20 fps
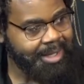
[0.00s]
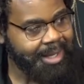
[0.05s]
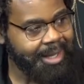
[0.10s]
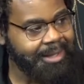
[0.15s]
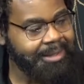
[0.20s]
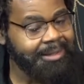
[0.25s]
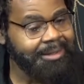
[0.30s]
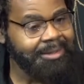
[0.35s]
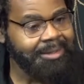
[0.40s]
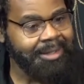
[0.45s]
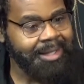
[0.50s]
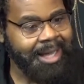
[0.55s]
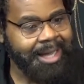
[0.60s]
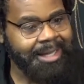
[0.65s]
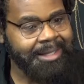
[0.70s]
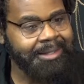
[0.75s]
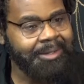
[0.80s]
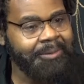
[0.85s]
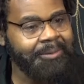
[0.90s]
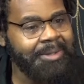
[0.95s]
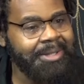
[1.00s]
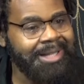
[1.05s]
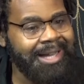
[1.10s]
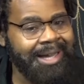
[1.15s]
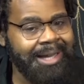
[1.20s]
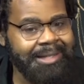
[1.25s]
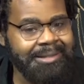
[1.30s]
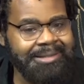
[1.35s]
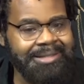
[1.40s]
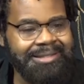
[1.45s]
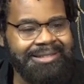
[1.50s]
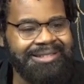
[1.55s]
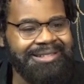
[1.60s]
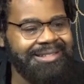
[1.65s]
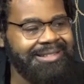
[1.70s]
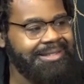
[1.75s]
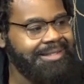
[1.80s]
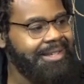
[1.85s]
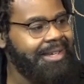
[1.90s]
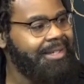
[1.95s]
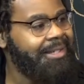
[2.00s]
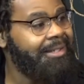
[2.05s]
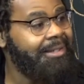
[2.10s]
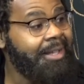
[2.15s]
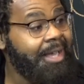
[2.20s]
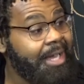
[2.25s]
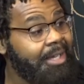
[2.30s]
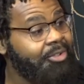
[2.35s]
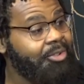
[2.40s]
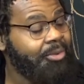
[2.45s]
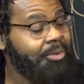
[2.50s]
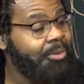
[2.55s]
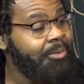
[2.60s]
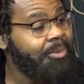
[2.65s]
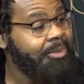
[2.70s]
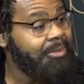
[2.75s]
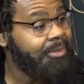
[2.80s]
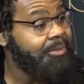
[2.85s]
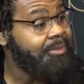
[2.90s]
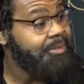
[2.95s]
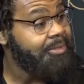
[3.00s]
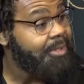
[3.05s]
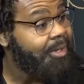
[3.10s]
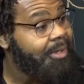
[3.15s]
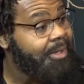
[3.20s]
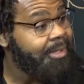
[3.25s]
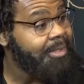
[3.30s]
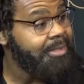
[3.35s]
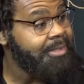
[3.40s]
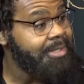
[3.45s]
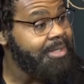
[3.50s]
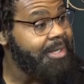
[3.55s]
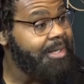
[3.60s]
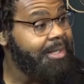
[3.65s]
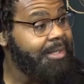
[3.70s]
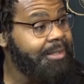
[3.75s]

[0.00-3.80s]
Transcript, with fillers: And a lot of it, honestly, is psychological with their stars.